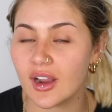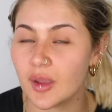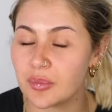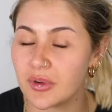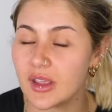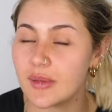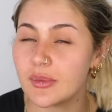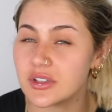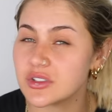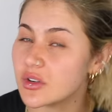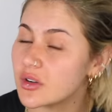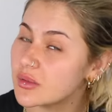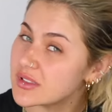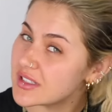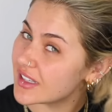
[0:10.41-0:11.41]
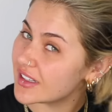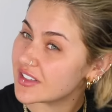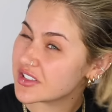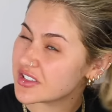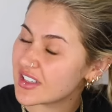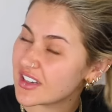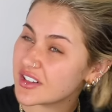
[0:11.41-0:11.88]
I pretty much always let it
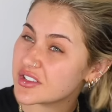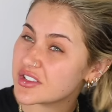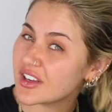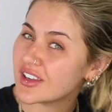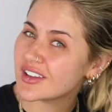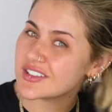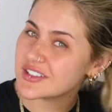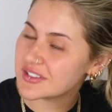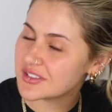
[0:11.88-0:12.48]
just air dry because it's